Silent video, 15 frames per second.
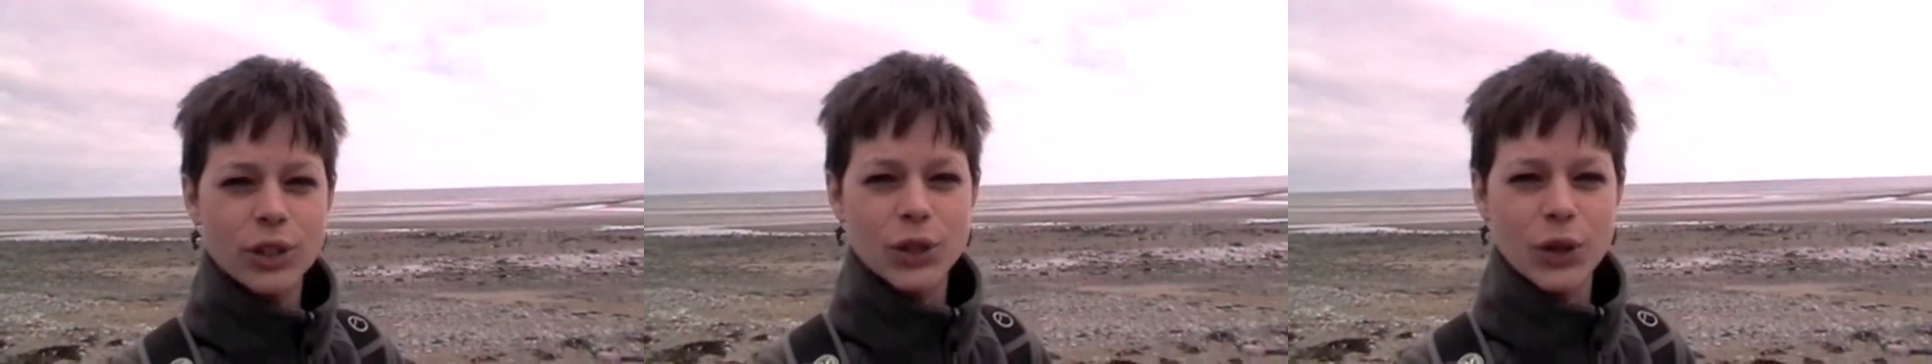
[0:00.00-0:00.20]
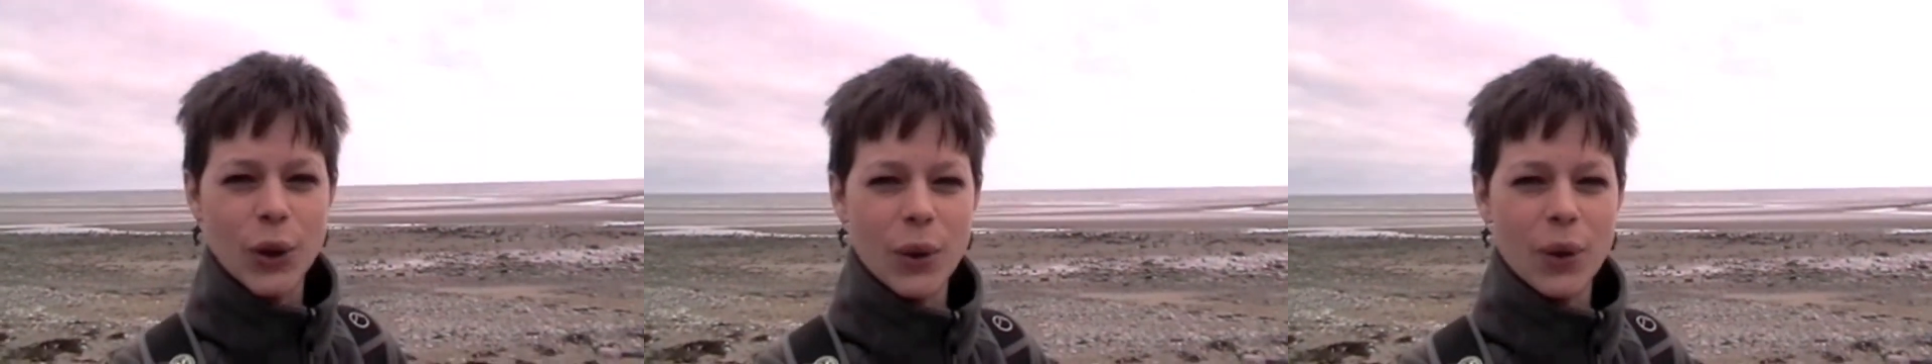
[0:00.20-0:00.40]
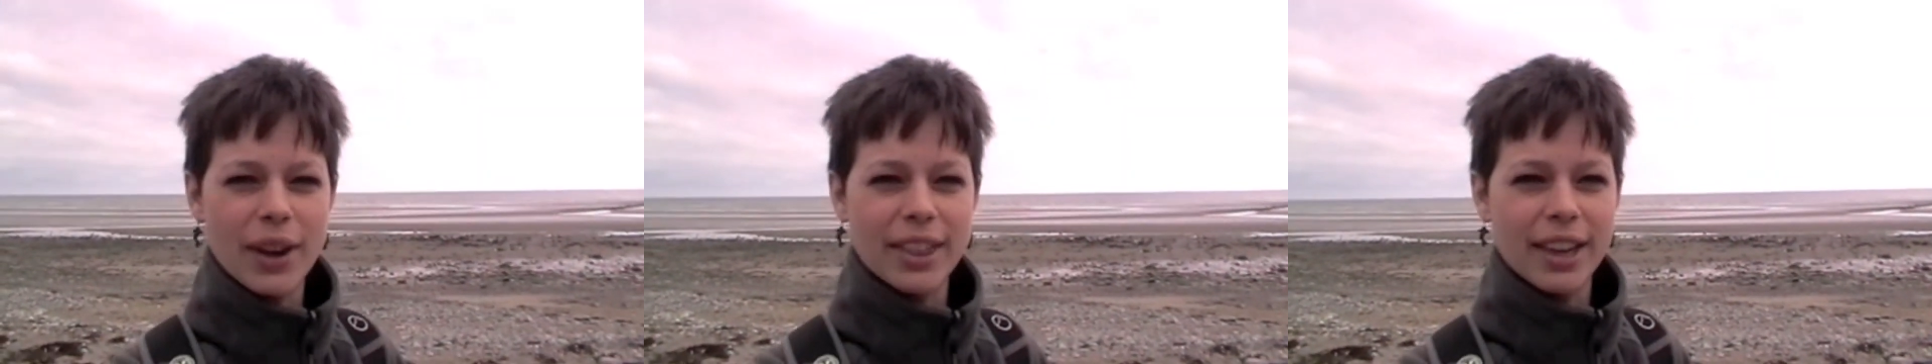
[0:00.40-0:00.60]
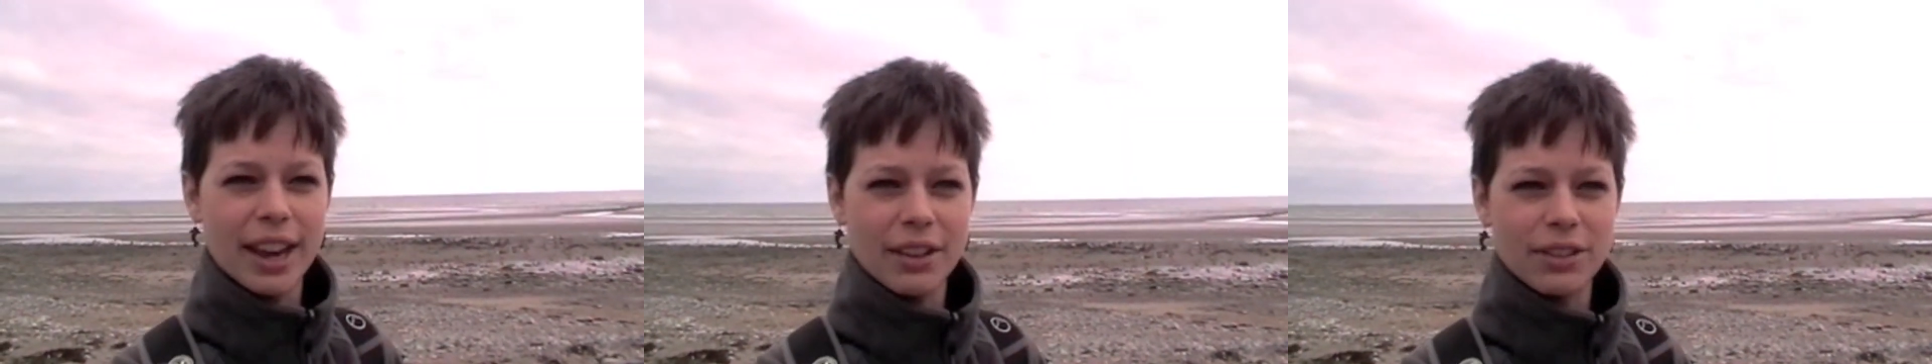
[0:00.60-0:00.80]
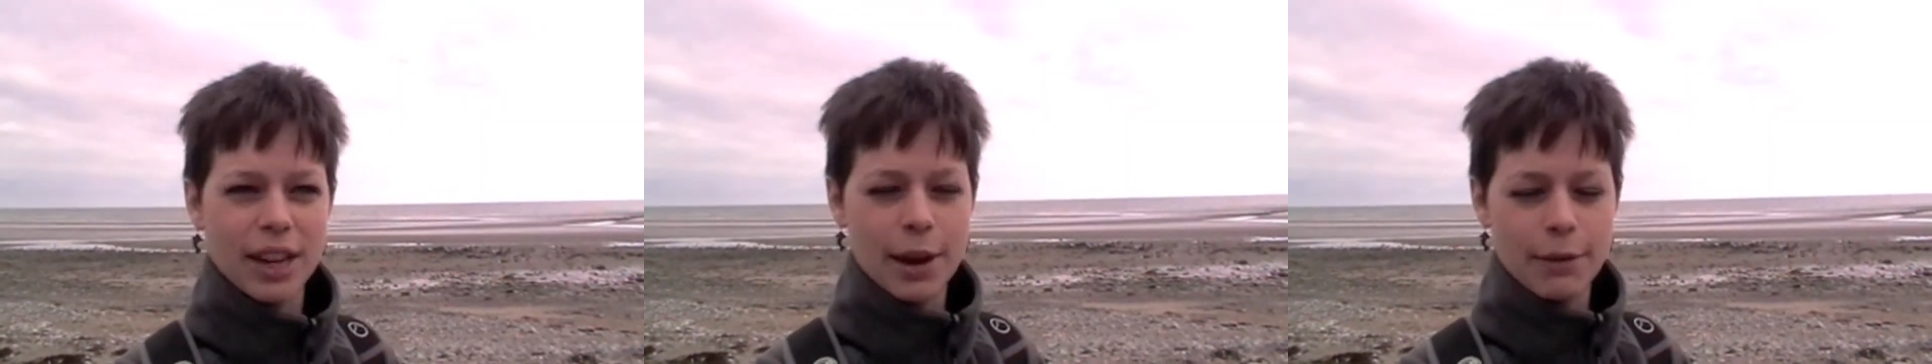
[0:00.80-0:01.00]
so I
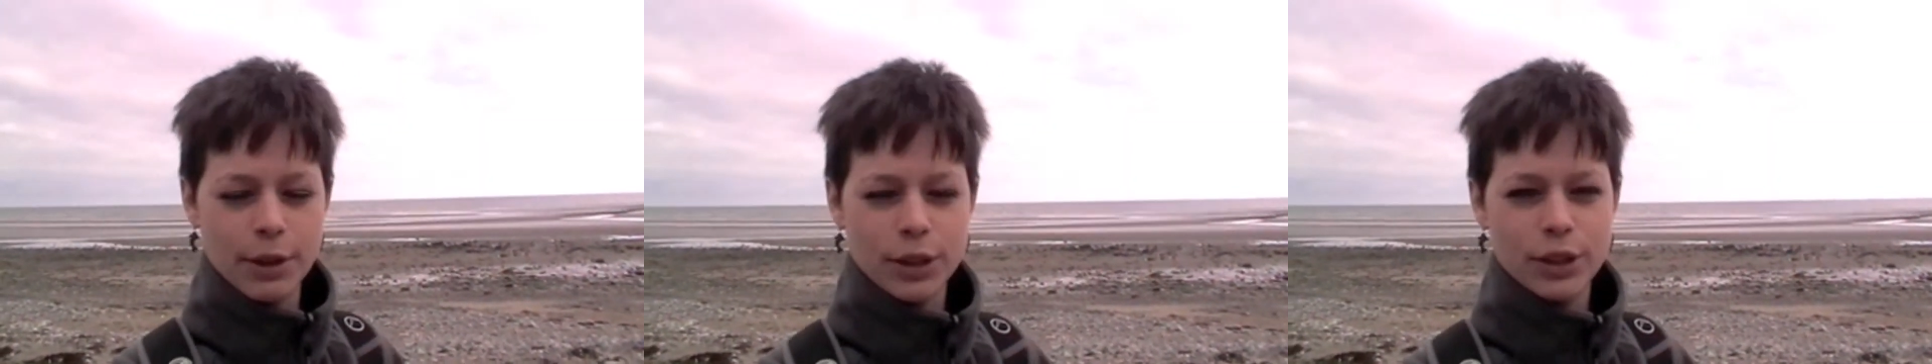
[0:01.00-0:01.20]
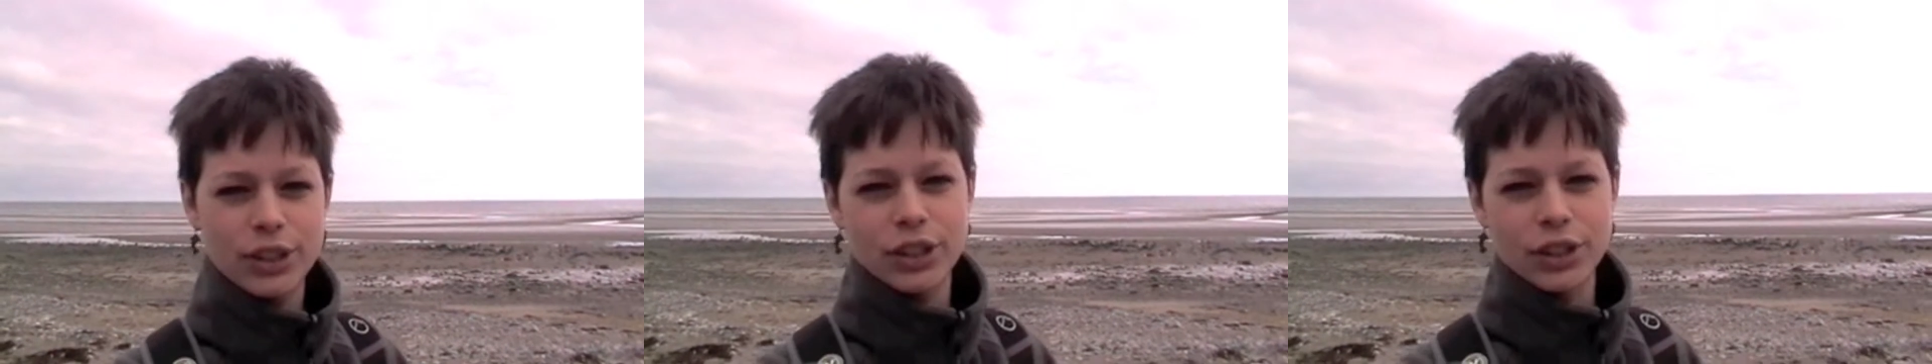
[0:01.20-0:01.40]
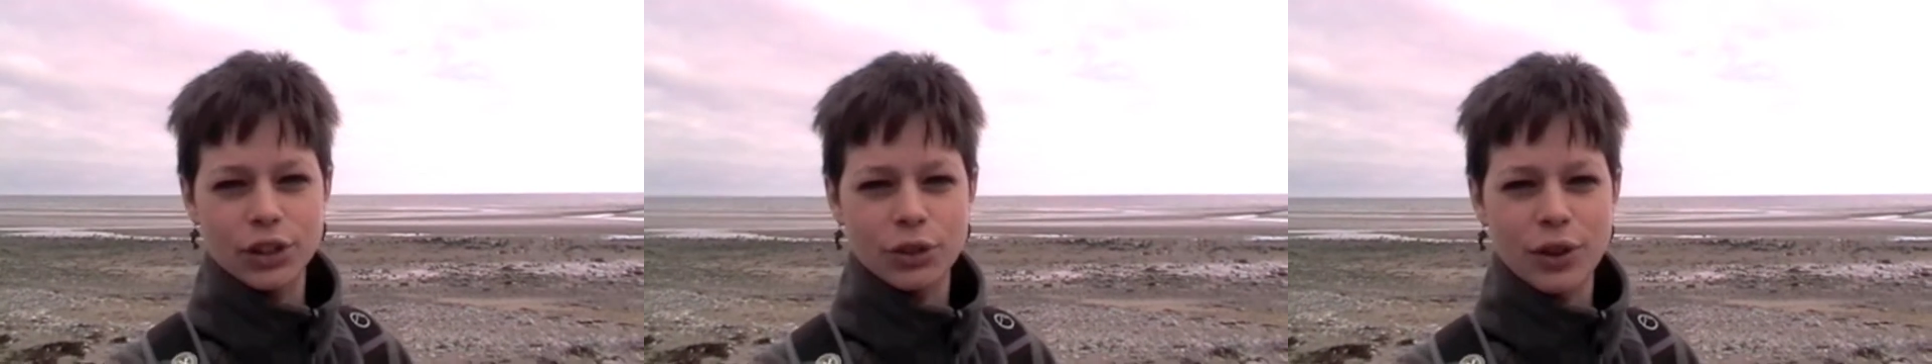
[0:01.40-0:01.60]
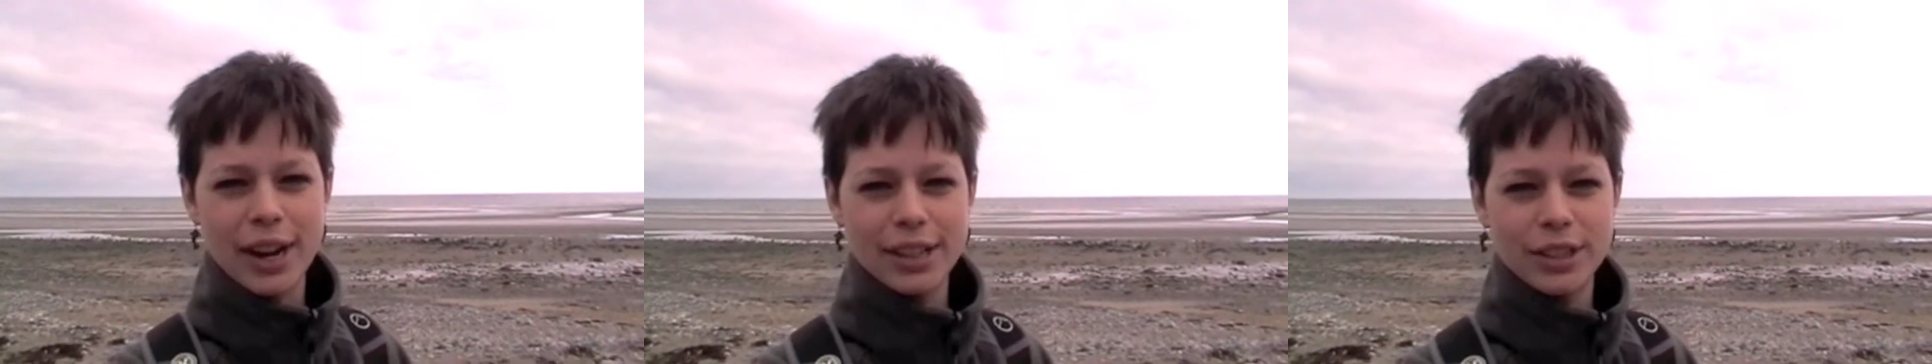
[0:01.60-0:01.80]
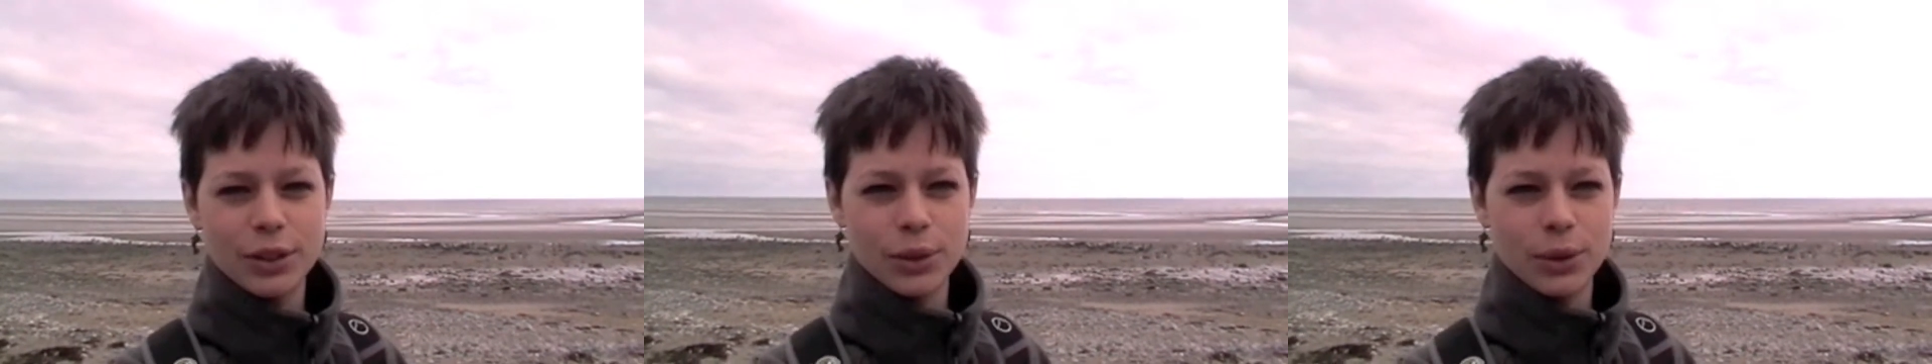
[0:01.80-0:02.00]
think I've timed this just
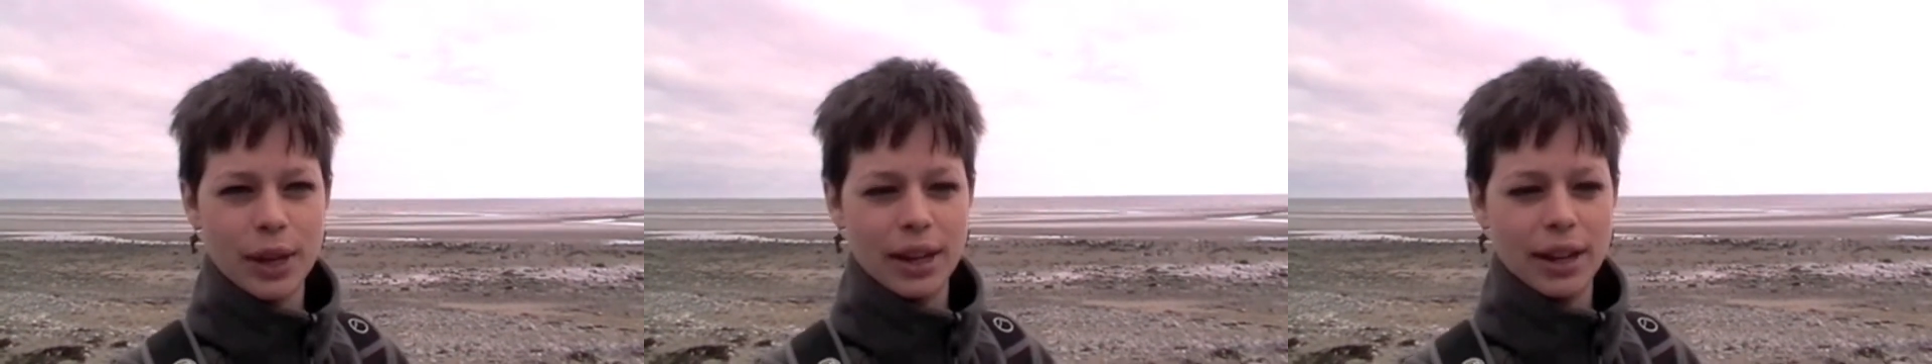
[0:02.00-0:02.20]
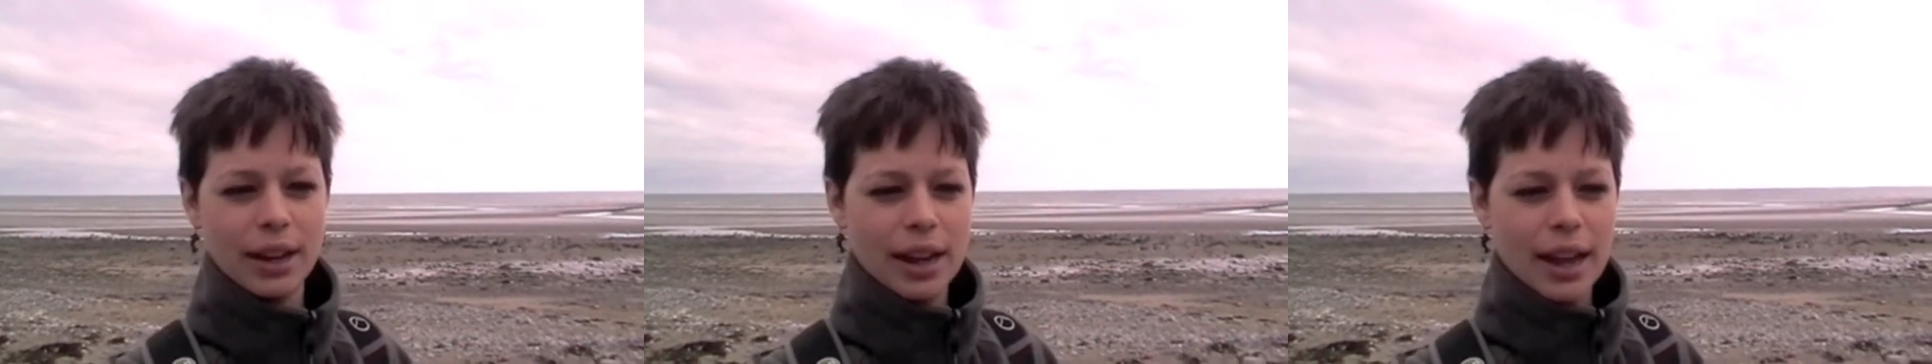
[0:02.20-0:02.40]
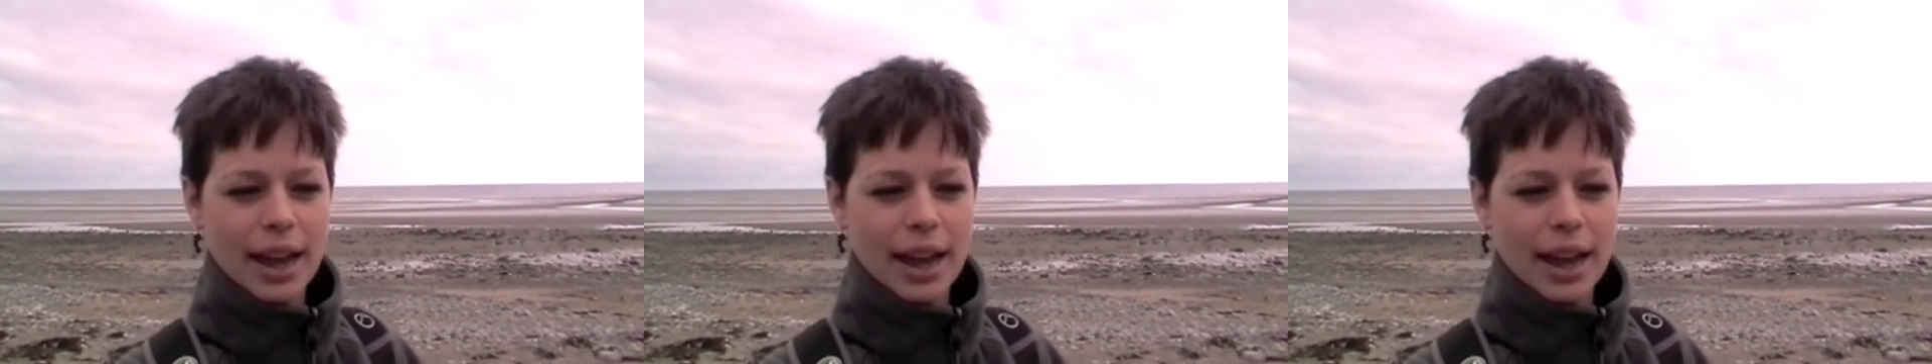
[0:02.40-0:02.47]
right so that